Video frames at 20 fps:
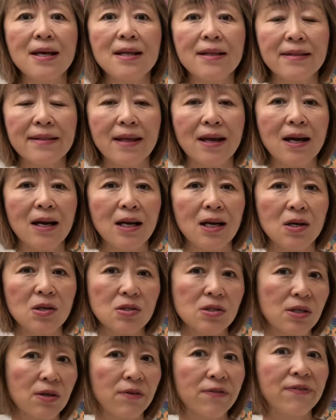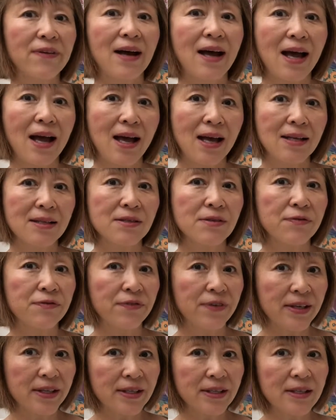There are lots of
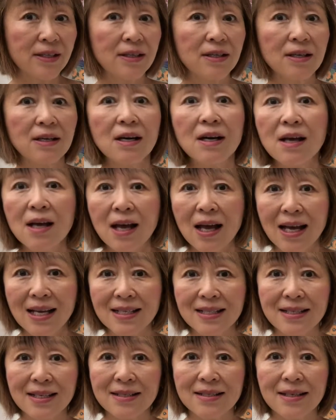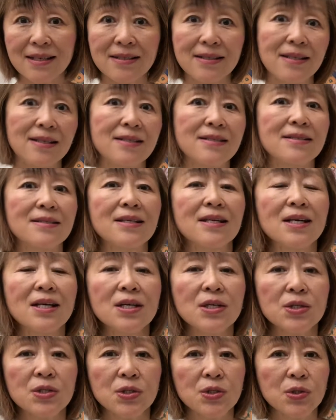hand-finger exercises
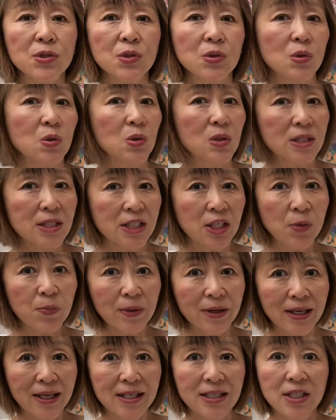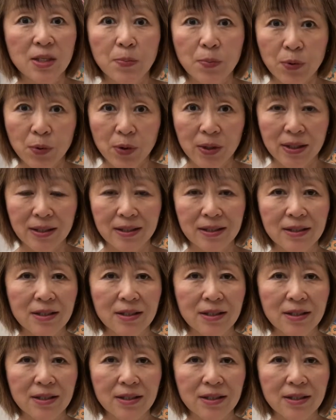to stimulate the brain.